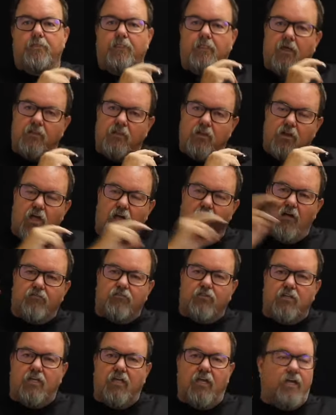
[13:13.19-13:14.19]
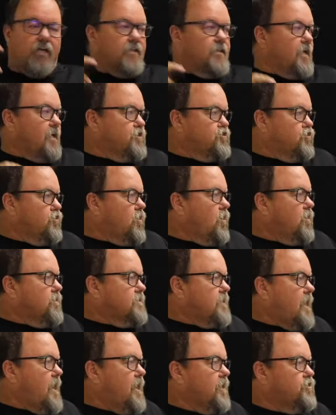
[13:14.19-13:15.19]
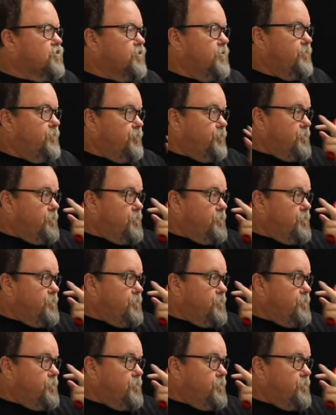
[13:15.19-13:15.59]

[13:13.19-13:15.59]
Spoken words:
And then you have the link, and that's your call to action.